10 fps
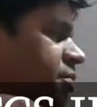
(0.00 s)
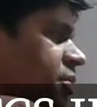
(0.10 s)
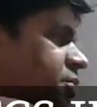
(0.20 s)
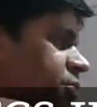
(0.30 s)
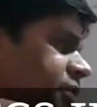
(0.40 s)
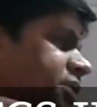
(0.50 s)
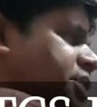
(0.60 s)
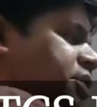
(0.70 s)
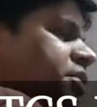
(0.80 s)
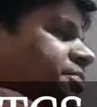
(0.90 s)
But the moment I
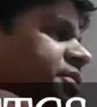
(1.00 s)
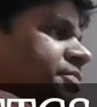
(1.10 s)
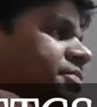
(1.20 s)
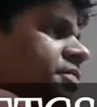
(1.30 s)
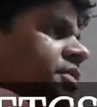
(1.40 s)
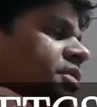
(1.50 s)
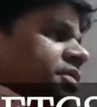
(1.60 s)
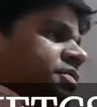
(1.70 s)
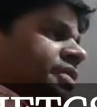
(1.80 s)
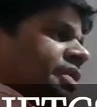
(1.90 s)
say equilibrium,
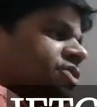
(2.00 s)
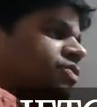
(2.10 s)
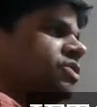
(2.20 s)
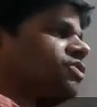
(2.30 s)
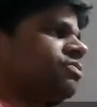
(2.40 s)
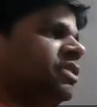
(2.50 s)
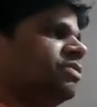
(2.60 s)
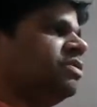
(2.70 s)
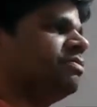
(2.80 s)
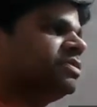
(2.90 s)
the next question should be
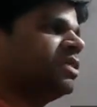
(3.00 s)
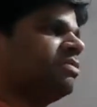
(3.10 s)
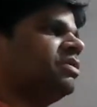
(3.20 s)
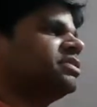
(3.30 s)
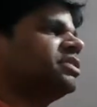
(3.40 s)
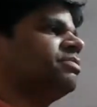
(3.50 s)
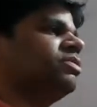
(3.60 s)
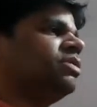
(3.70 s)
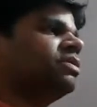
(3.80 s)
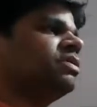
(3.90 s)
equilibrium stable,
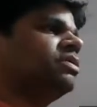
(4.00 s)
unstable, or